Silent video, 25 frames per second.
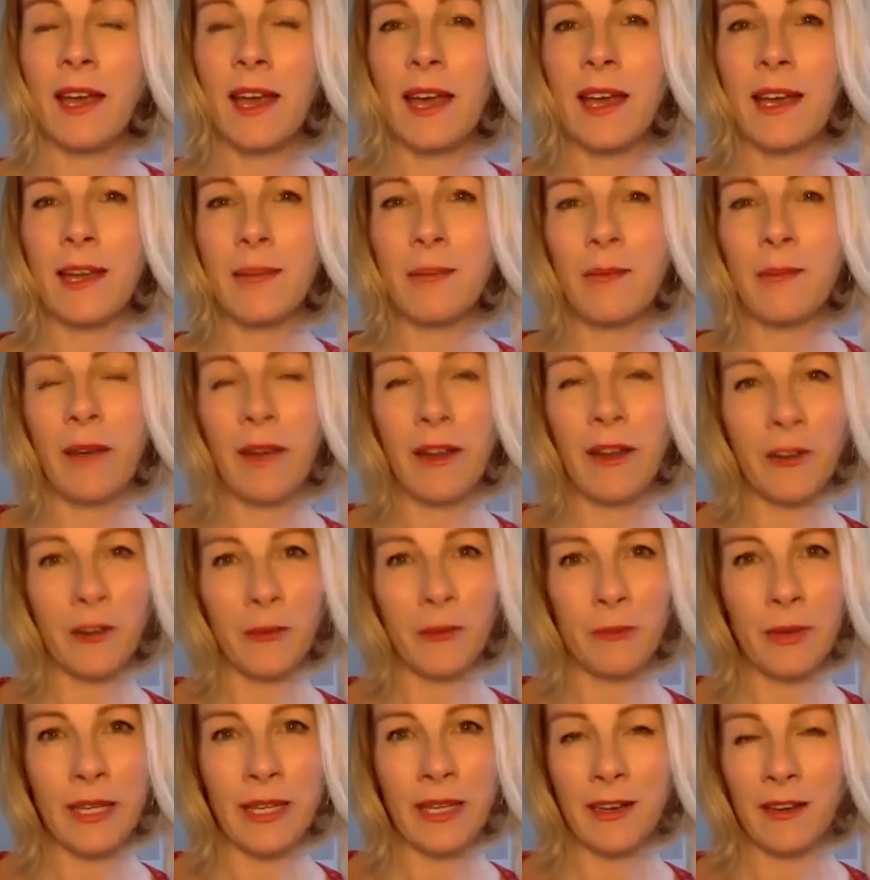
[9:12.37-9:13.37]
and it might
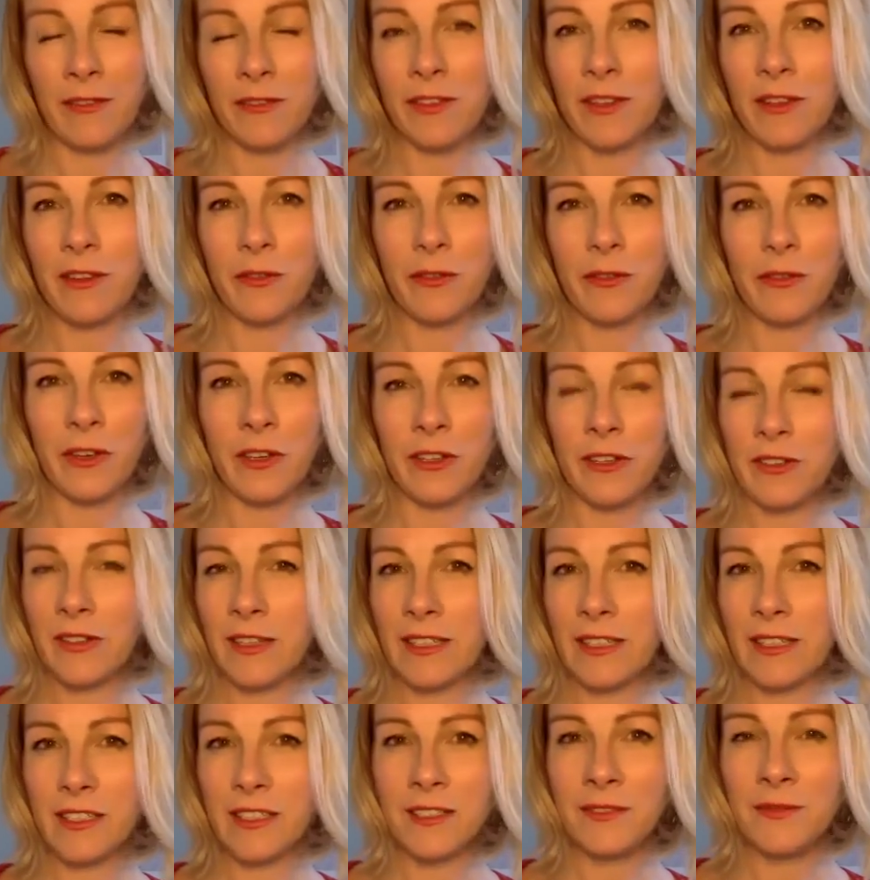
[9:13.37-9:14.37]
not be after the first
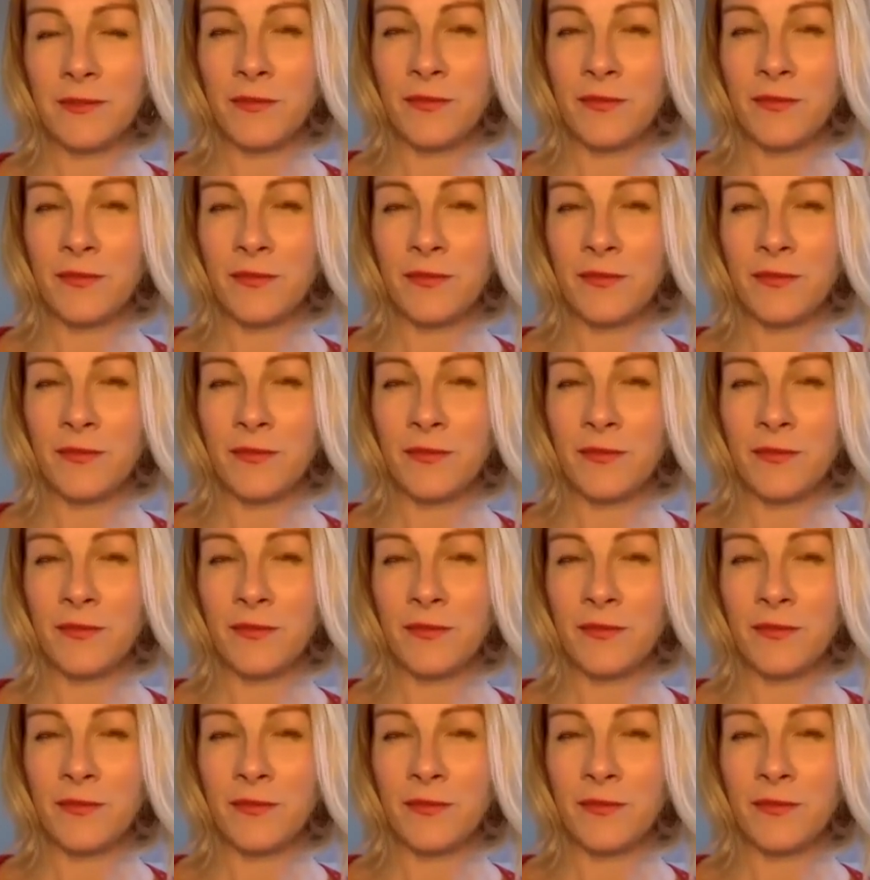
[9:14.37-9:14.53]
session.